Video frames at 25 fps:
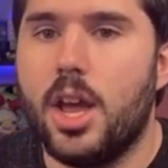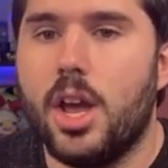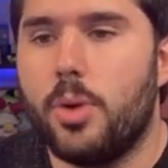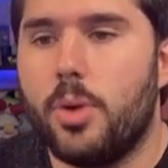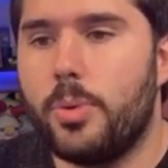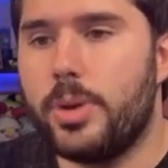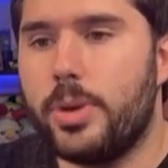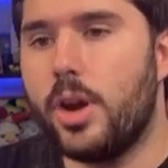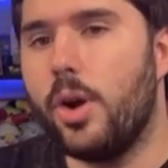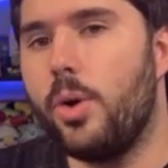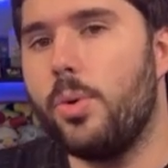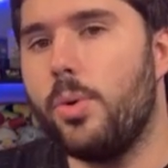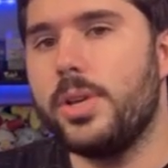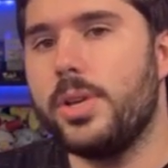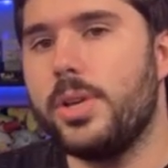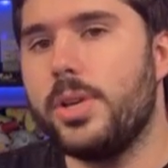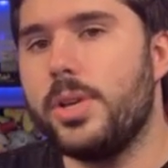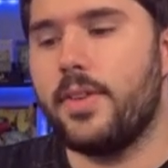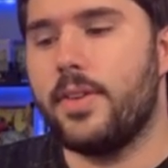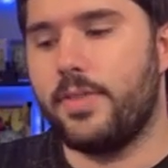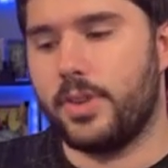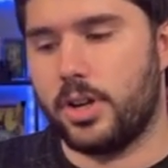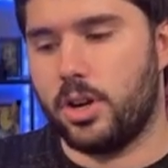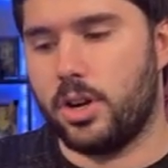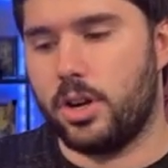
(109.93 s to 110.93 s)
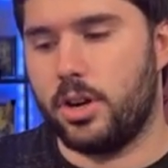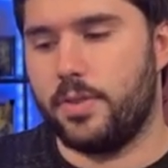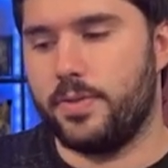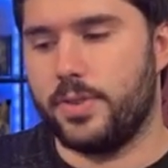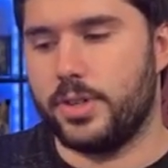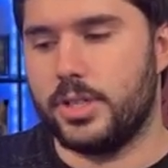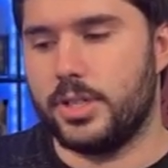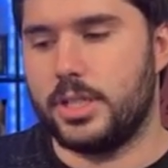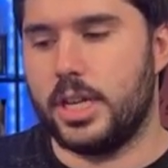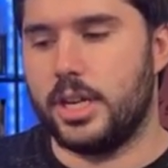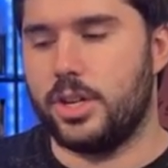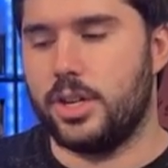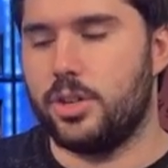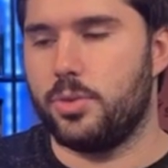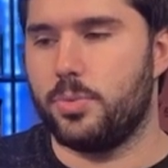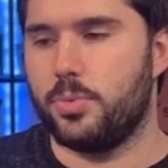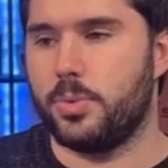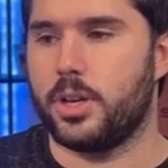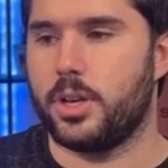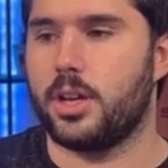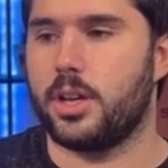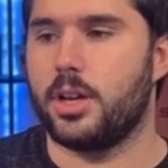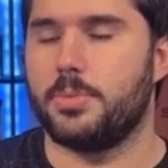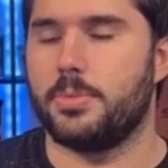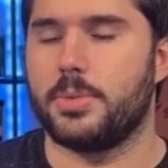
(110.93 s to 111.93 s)
We always have a conversation
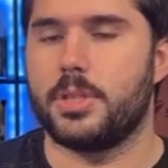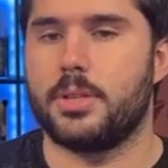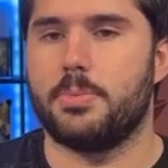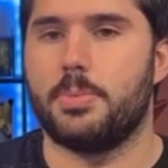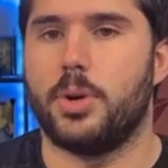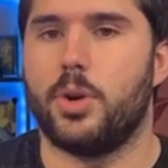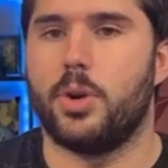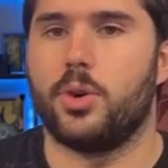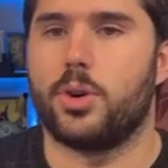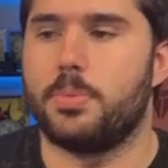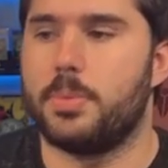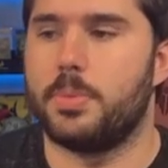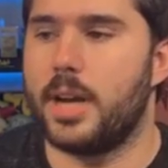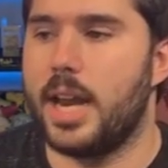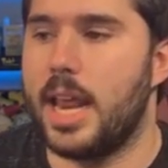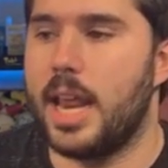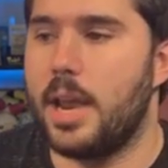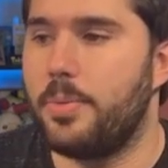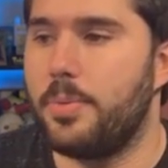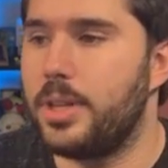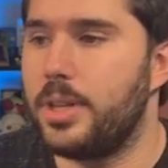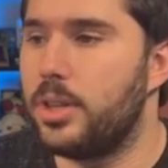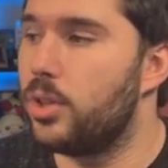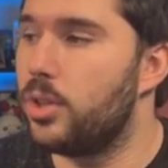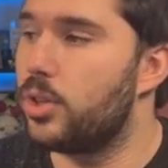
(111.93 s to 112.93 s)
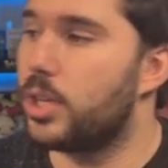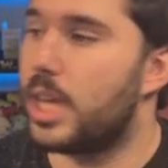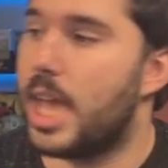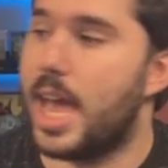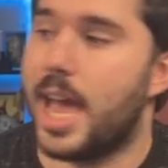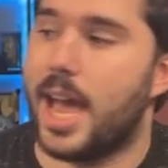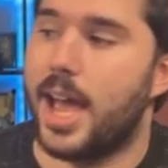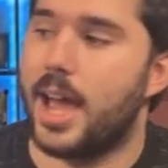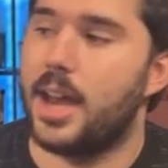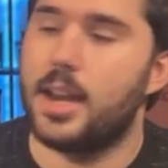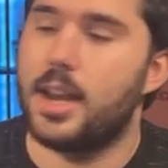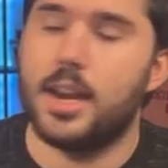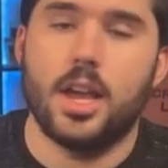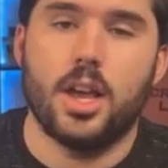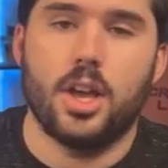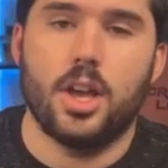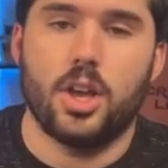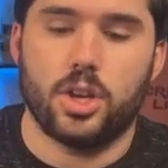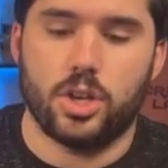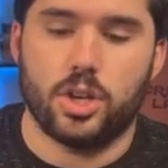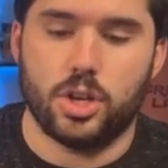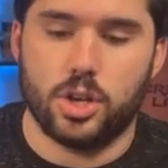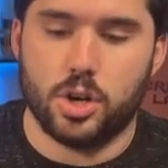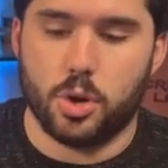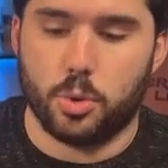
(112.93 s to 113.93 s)
when it comes to Pokemon and we look at,
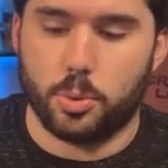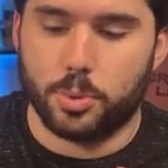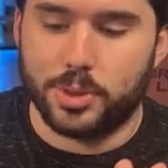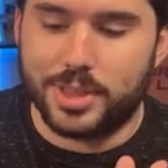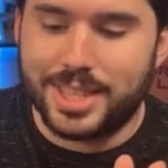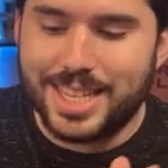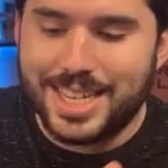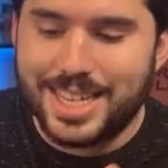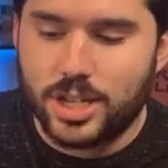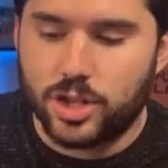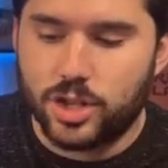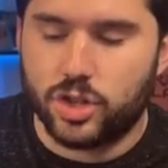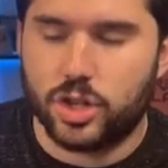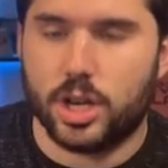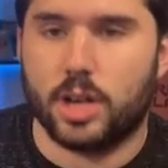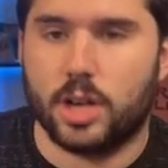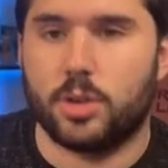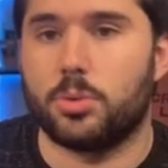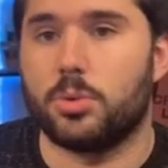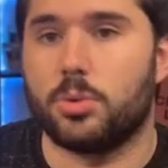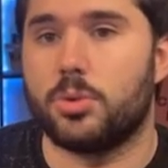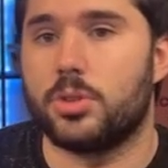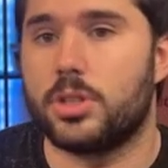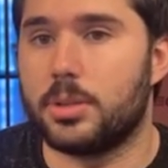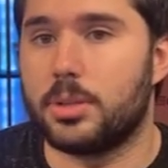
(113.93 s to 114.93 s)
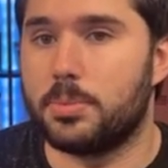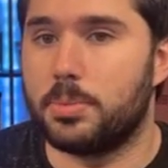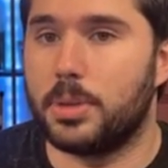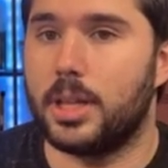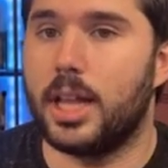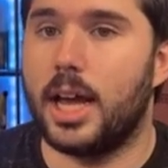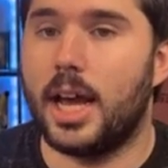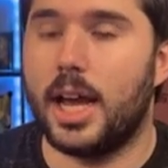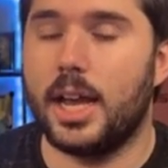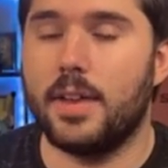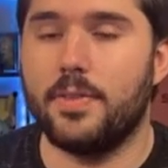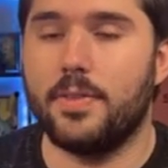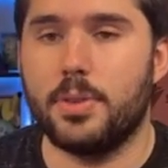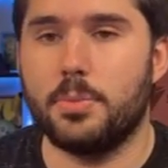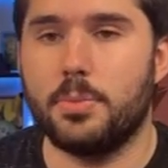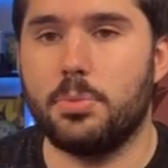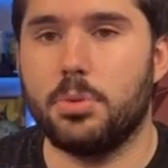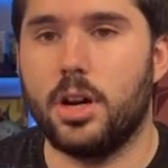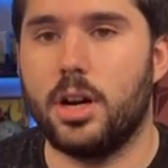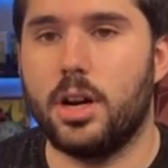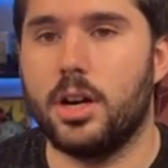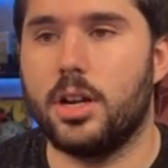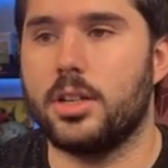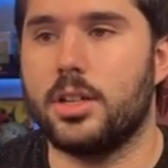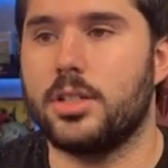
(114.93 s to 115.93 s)
you know, the general supply of the
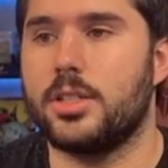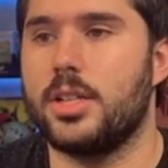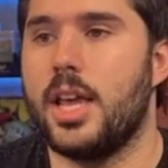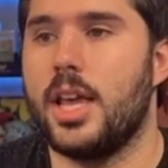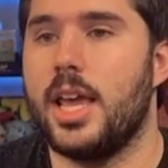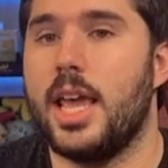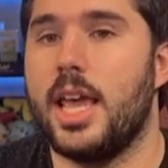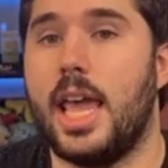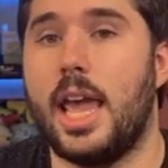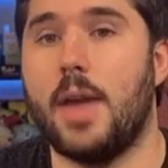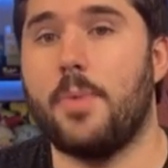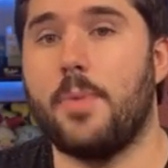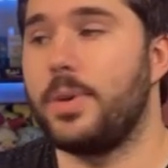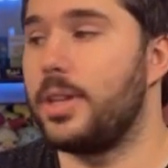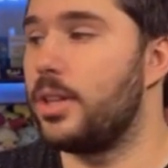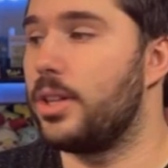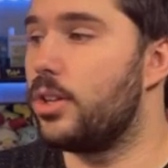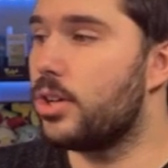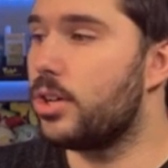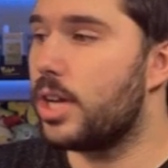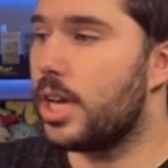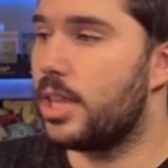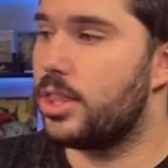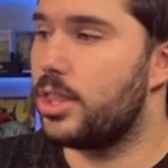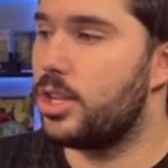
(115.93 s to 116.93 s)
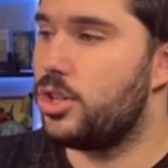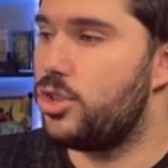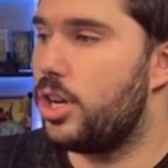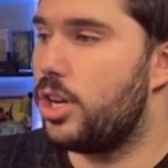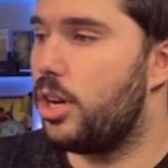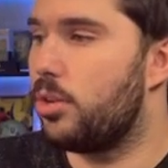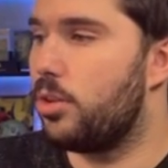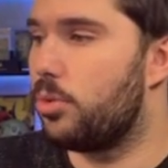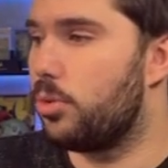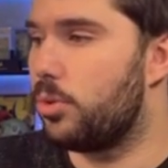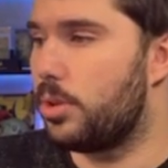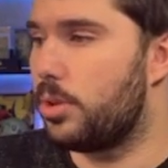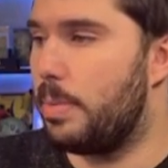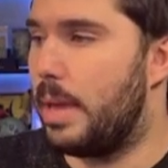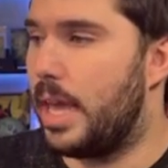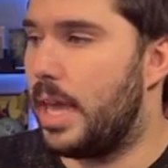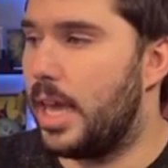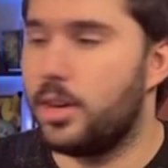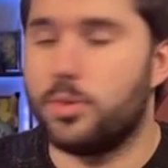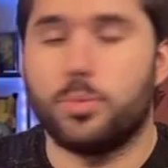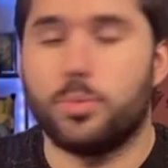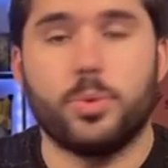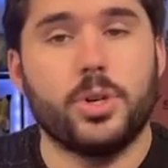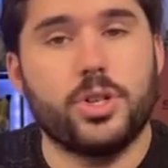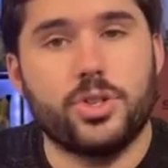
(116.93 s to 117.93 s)
product and we look at the general
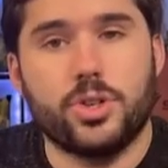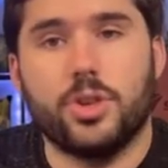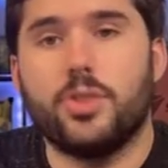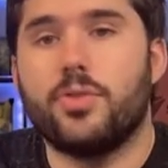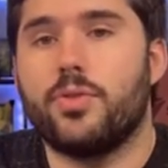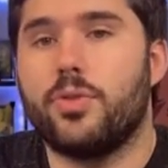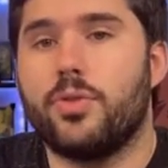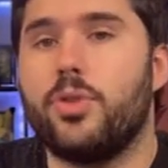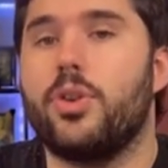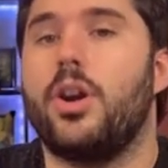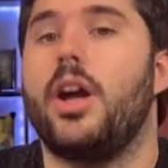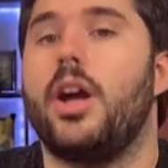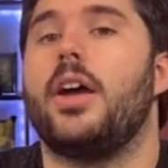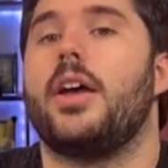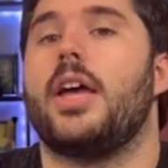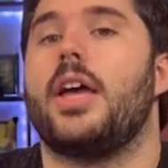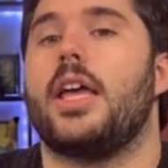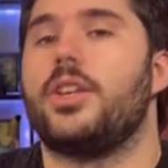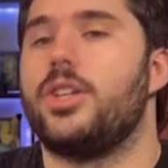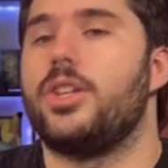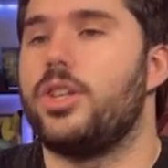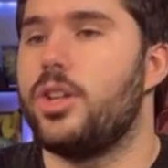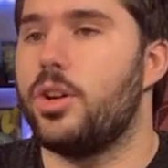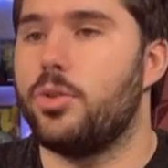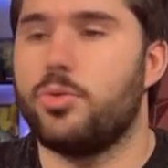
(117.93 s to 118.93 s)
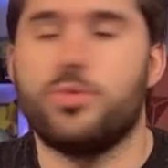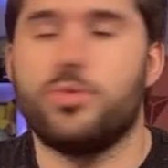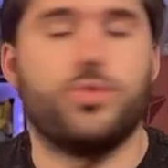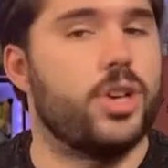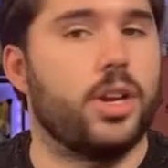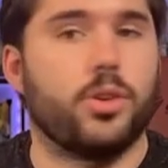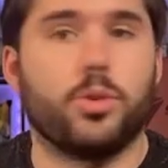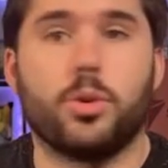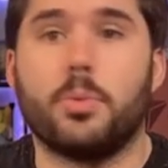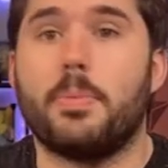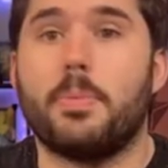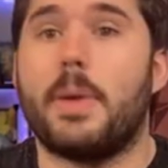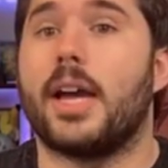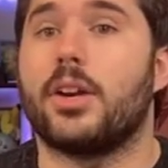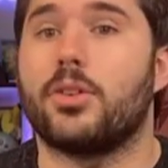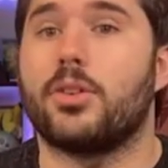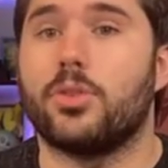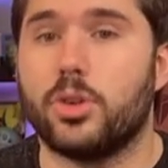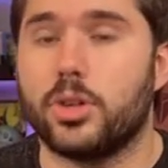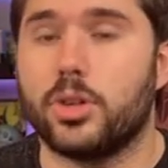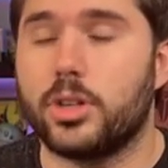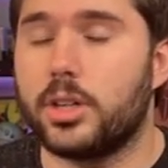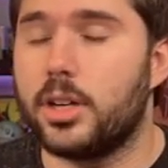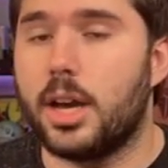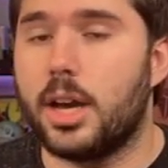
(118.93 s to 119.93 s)
demand, which for, you know, general
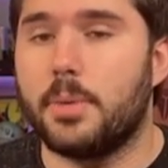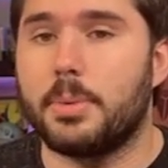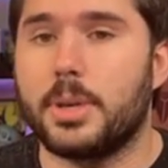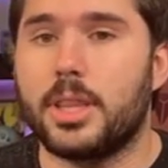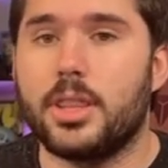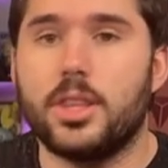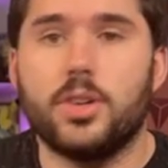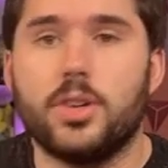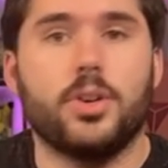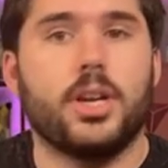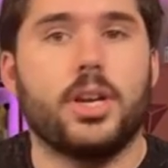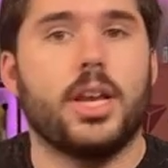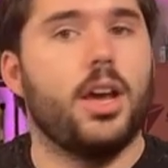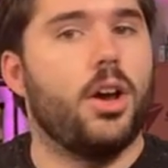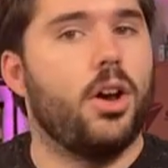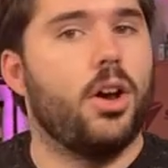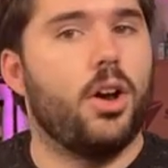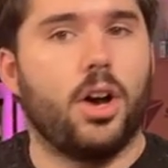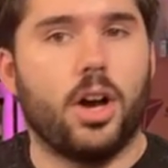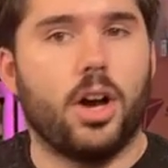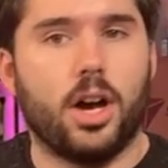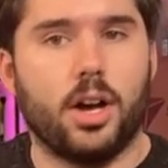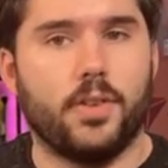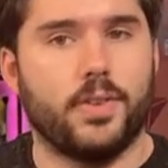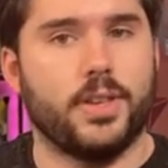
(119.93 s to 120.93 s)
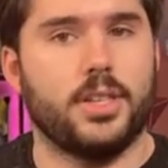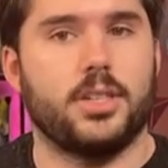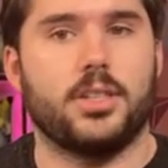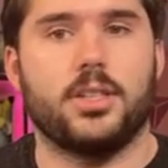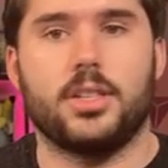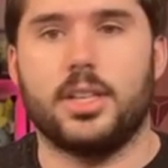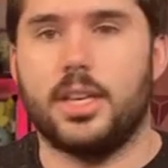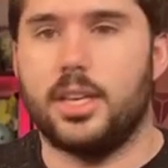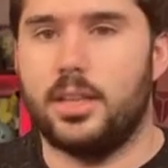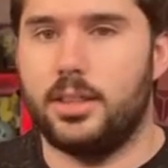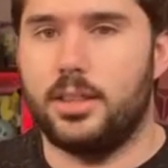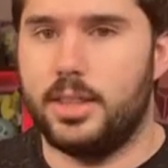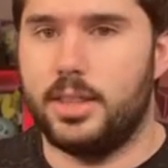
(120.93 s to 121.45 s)
macroeconomic theory, obviously